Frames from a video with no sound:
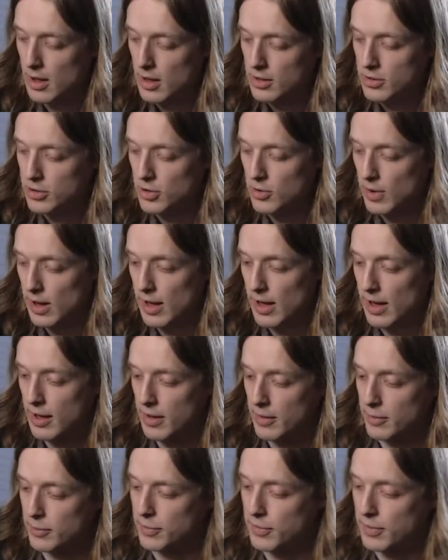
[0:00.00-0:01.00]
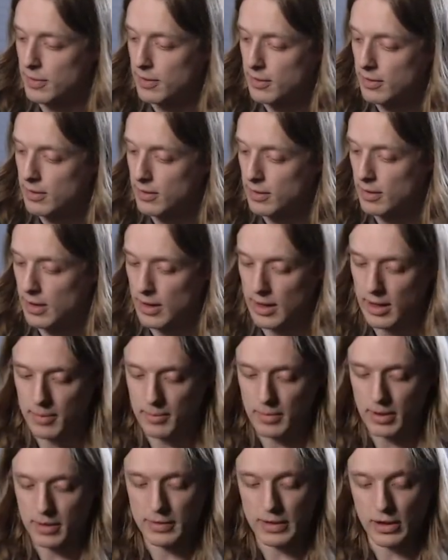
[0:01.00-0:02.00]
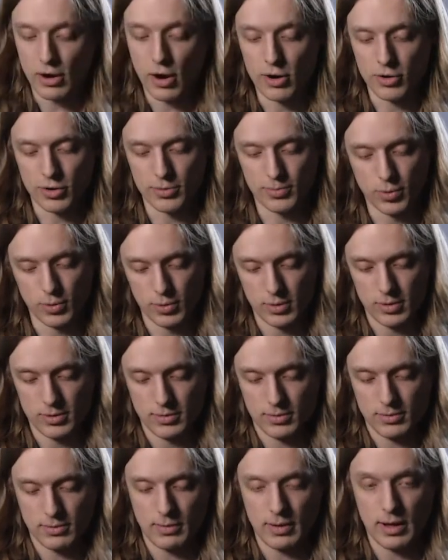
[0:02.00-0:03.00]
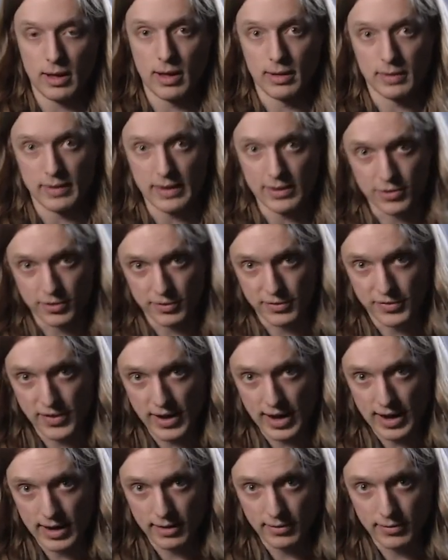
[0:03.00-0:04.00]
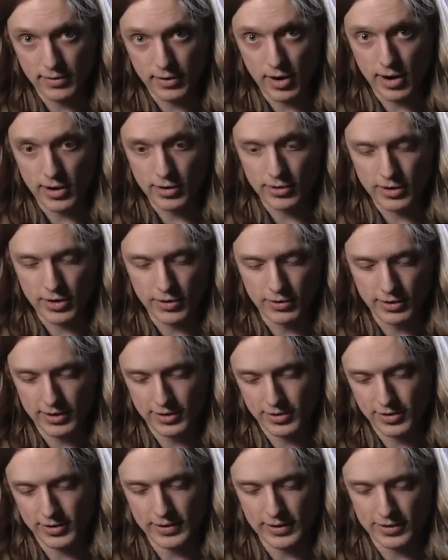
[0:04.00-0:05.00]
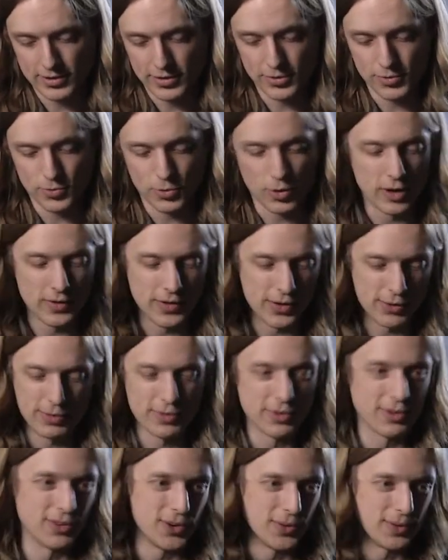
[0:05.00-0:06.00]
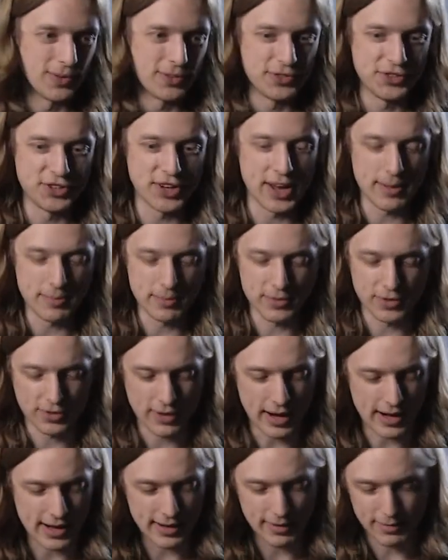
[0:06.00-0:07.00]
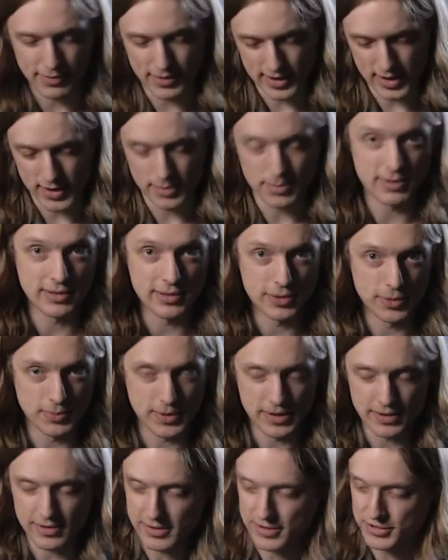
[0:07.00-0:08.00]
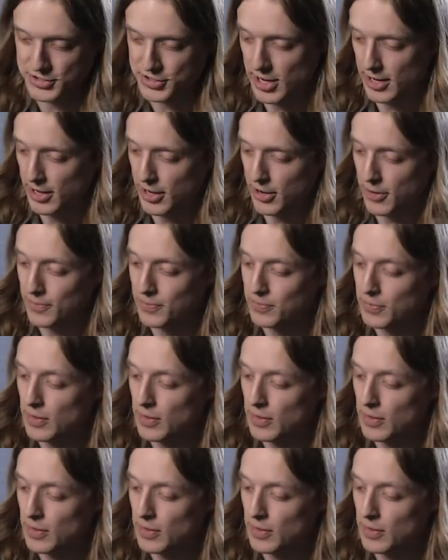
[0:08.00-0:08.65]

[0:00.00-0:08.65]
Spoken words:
You have the Honor Pool. These are 5 honor units, and this is 1. They're referred to as gems. I kind of think of them as little pieces of jello.